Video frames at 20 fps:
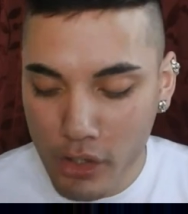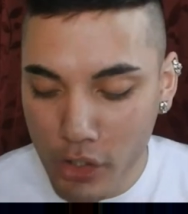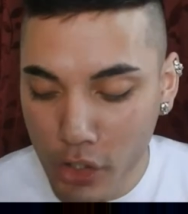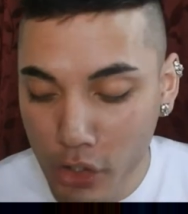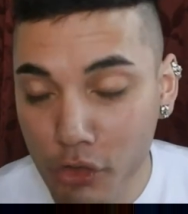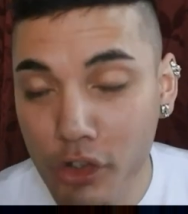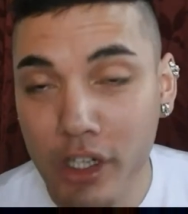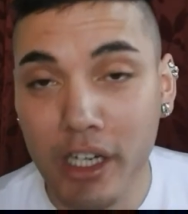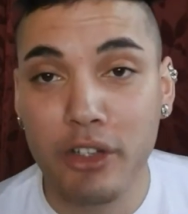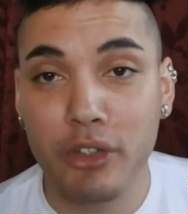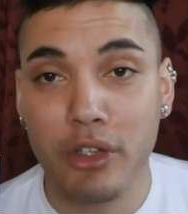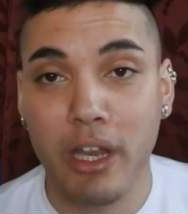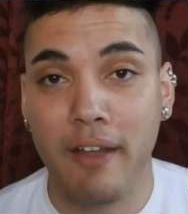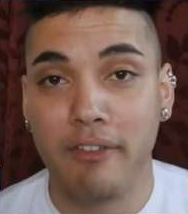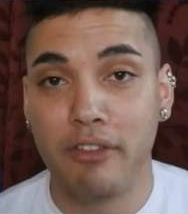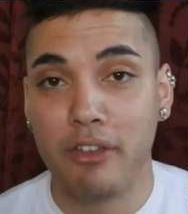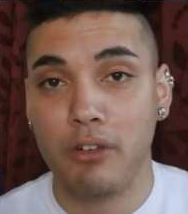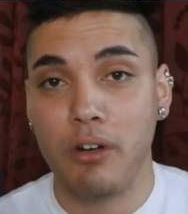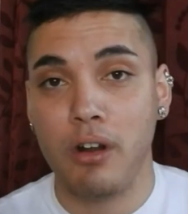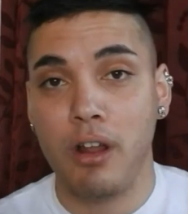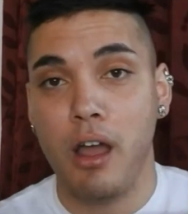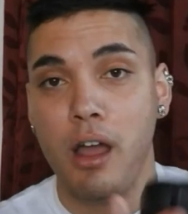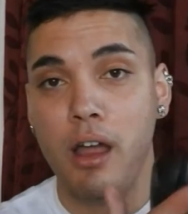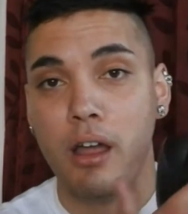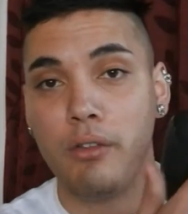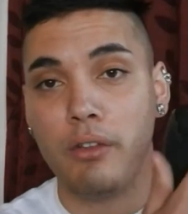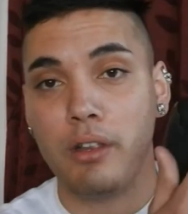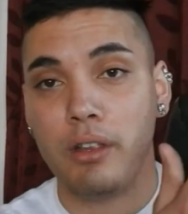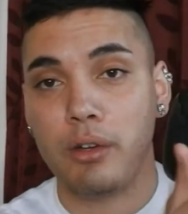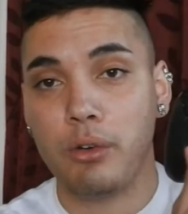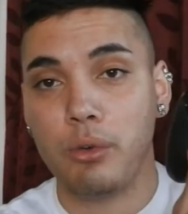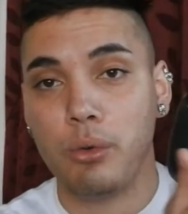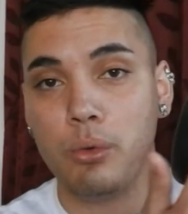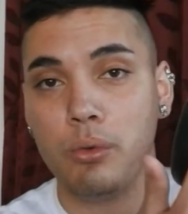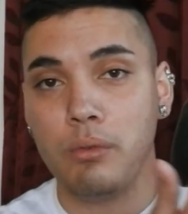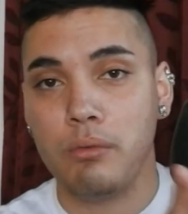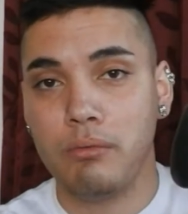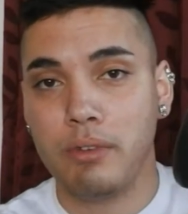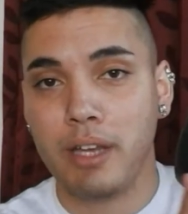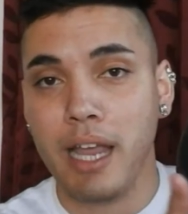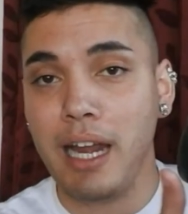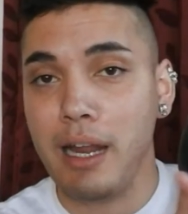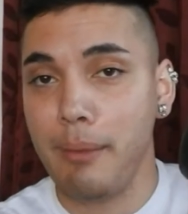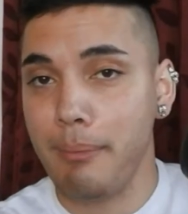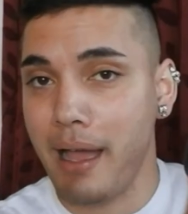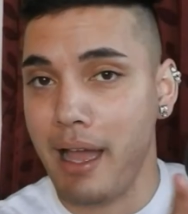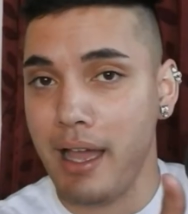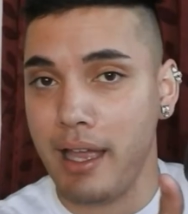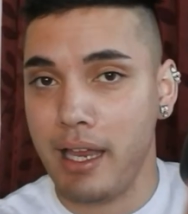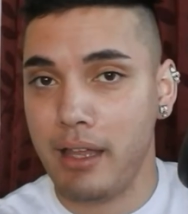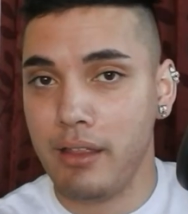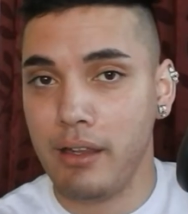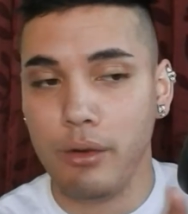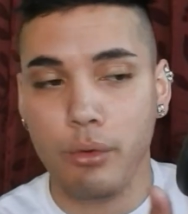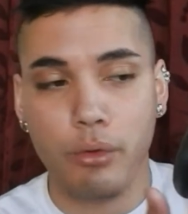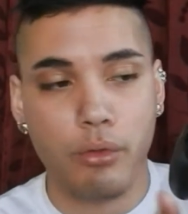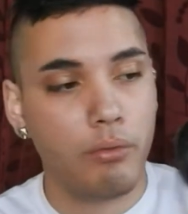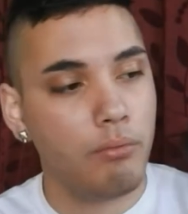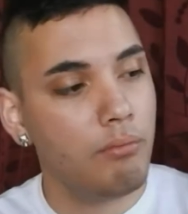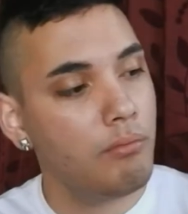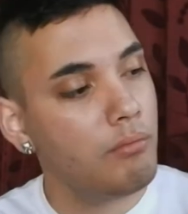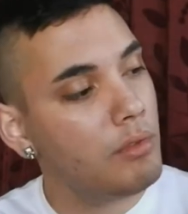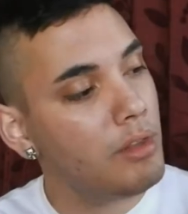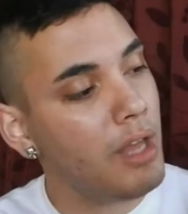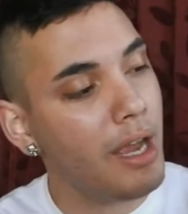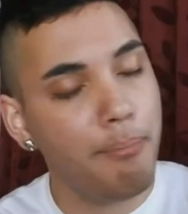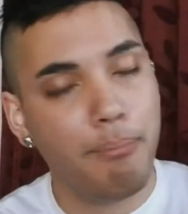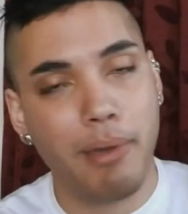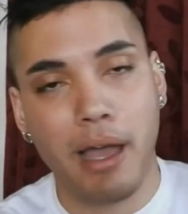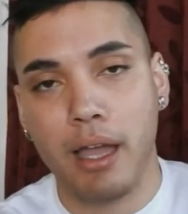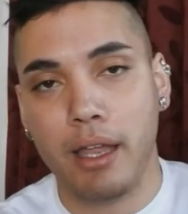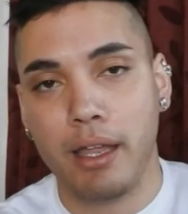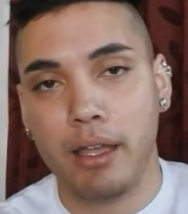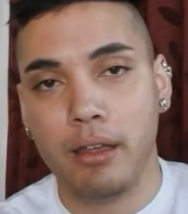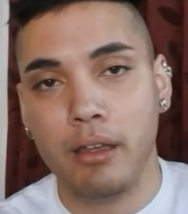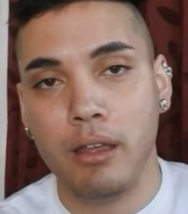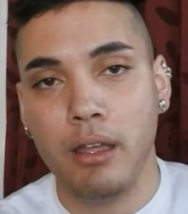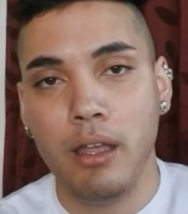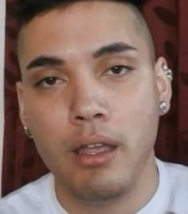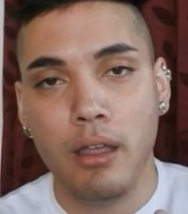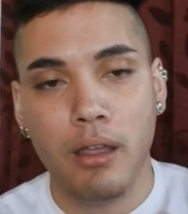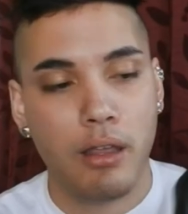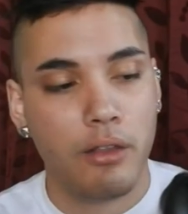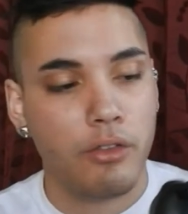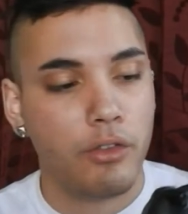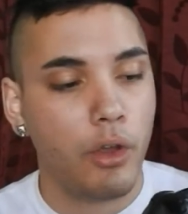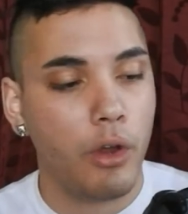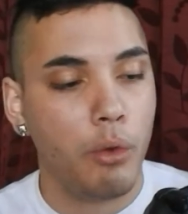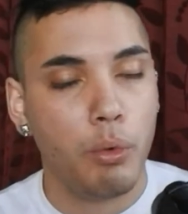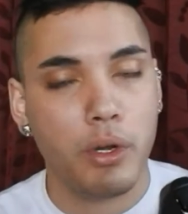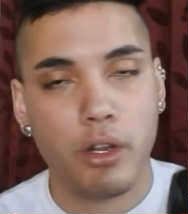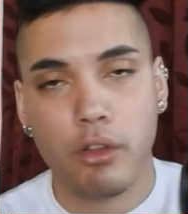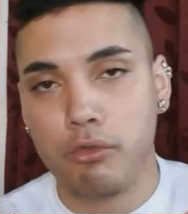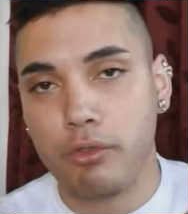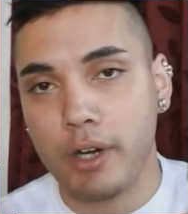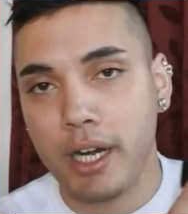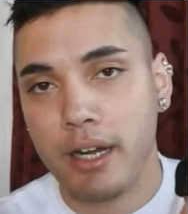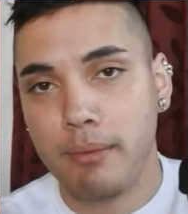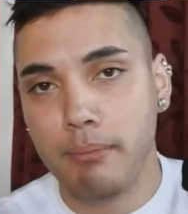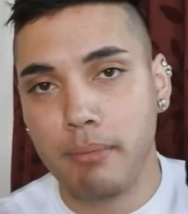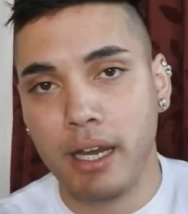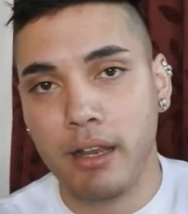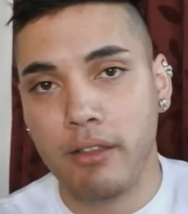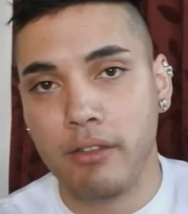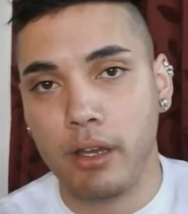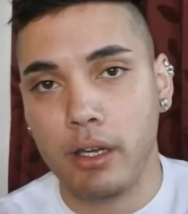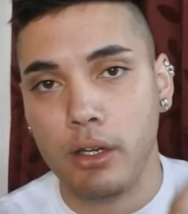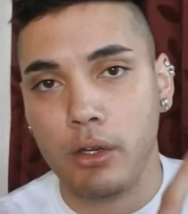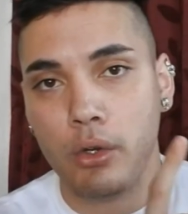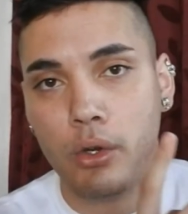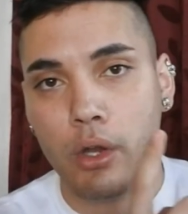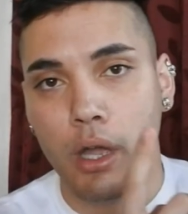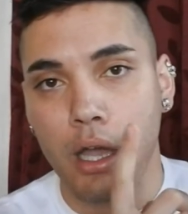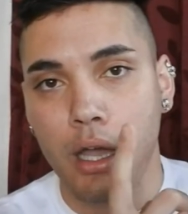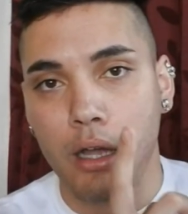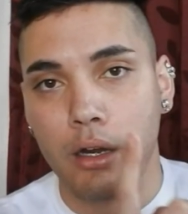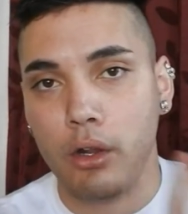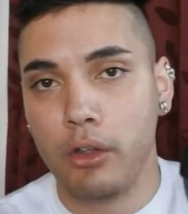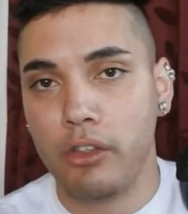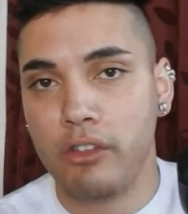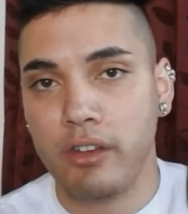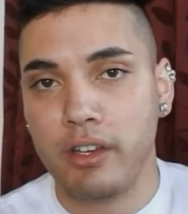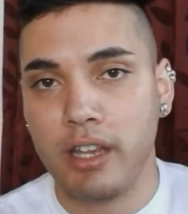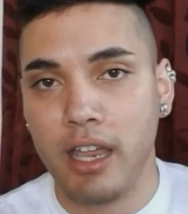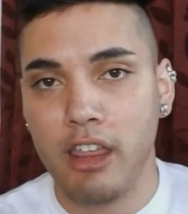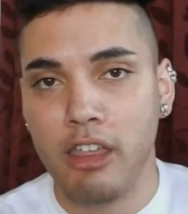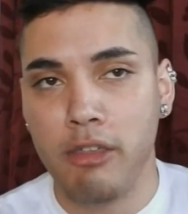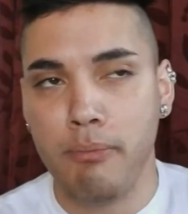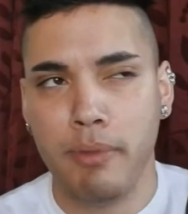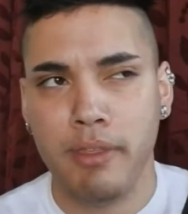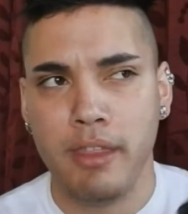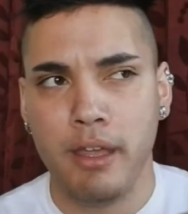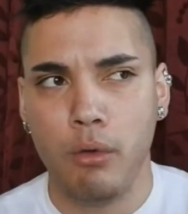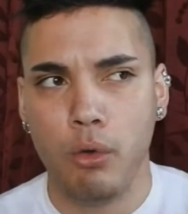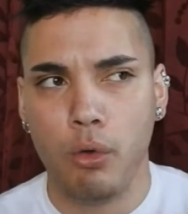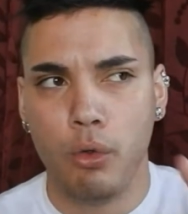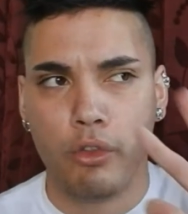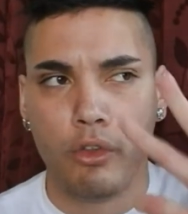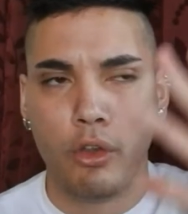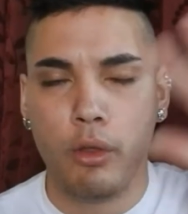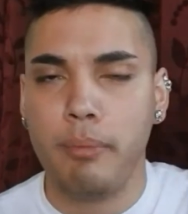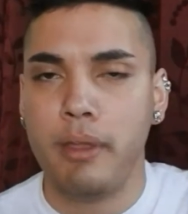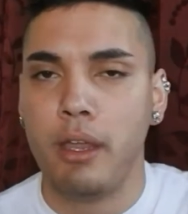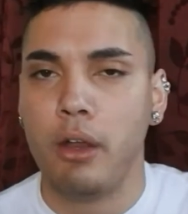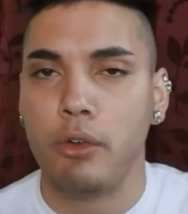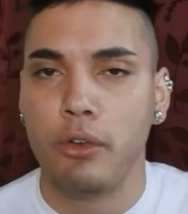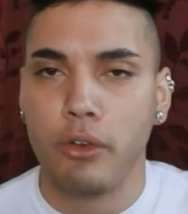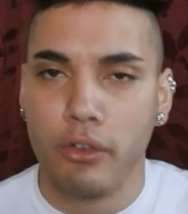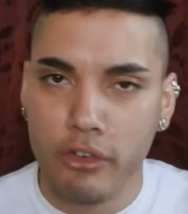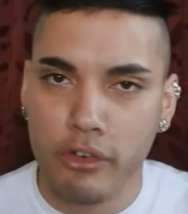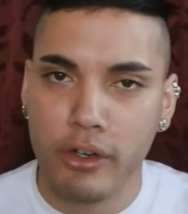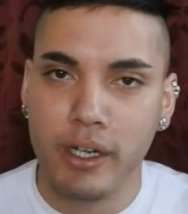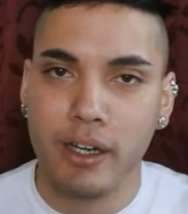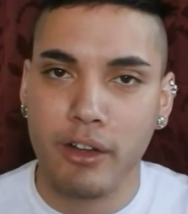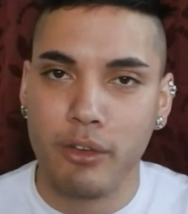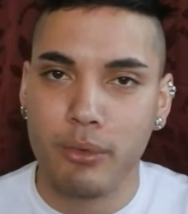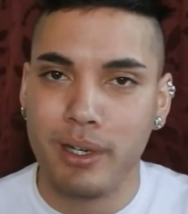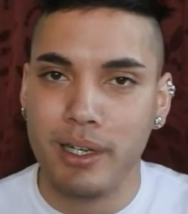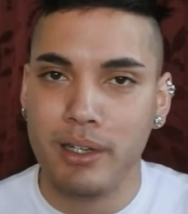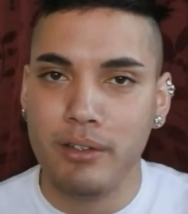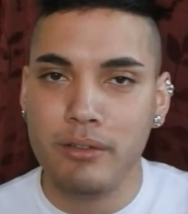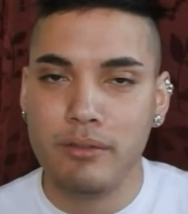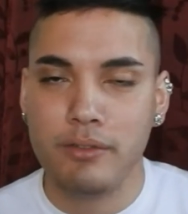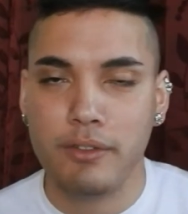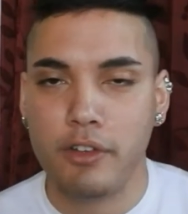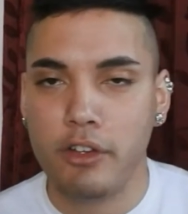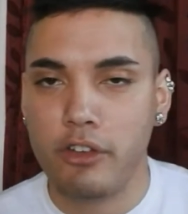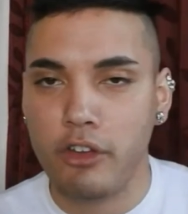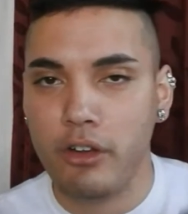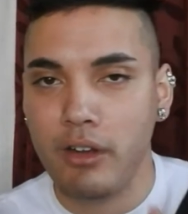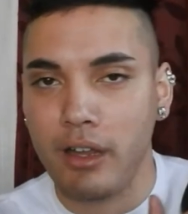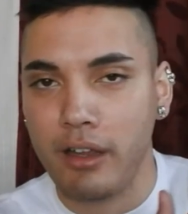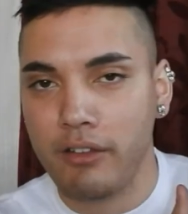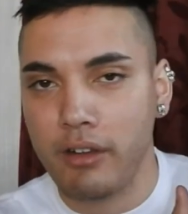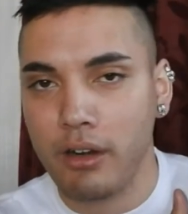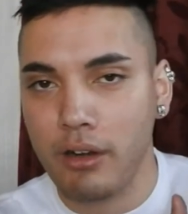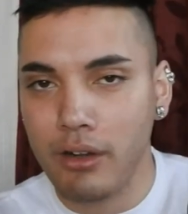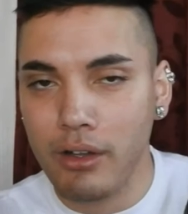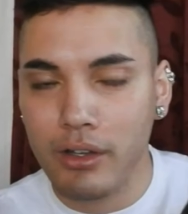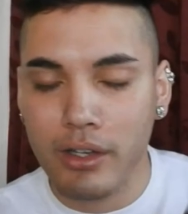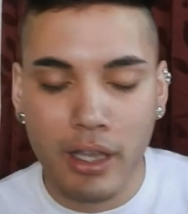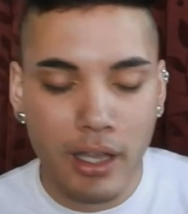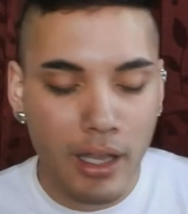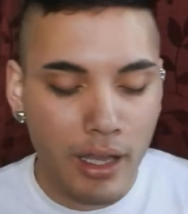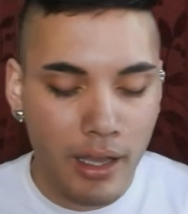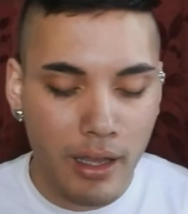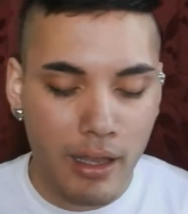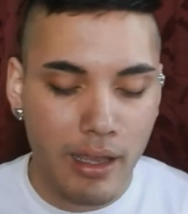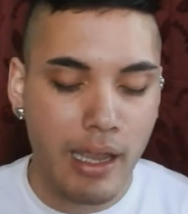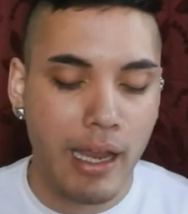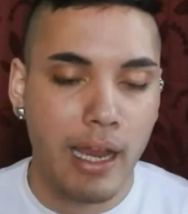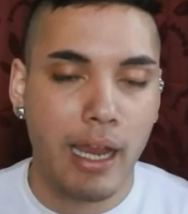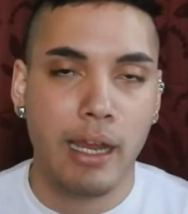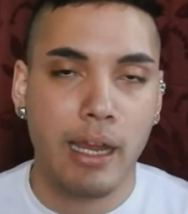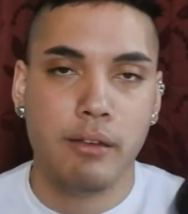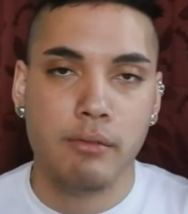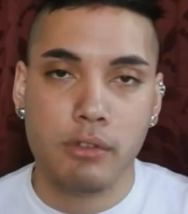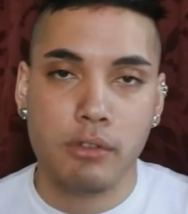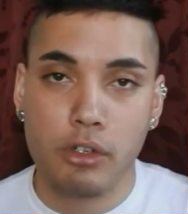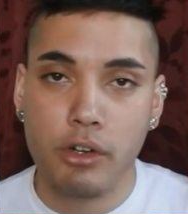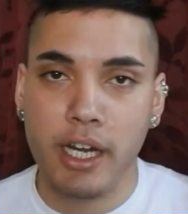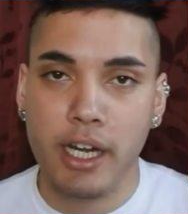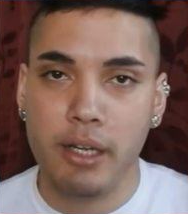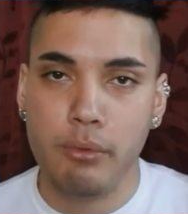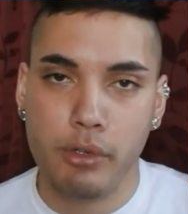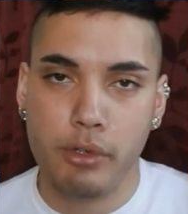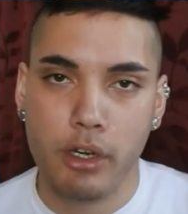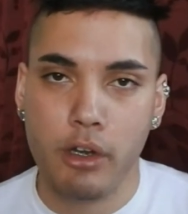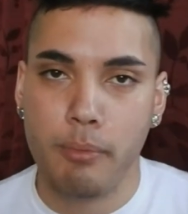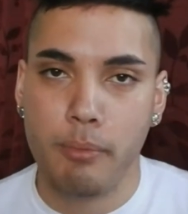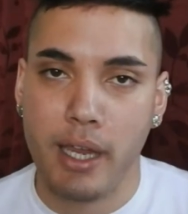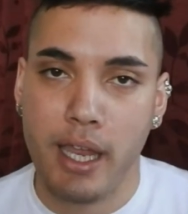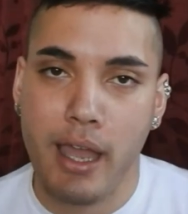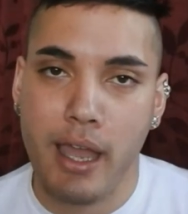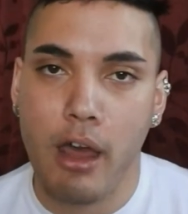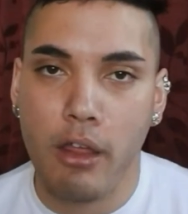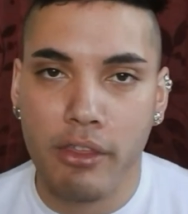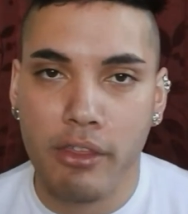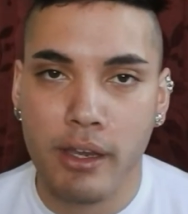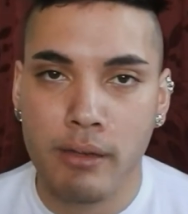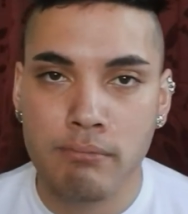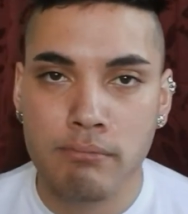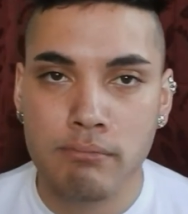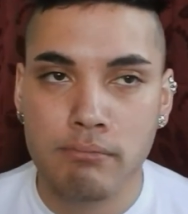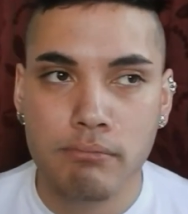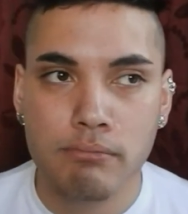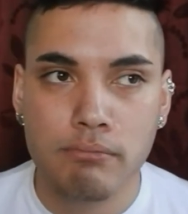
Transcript: You really do have to rely on the little colour bar here, the little light bar here. So when it's red, it means that you are close to death, but that will also appear on your screen as well, if you're too lazy to look. And green, where you appear healthy.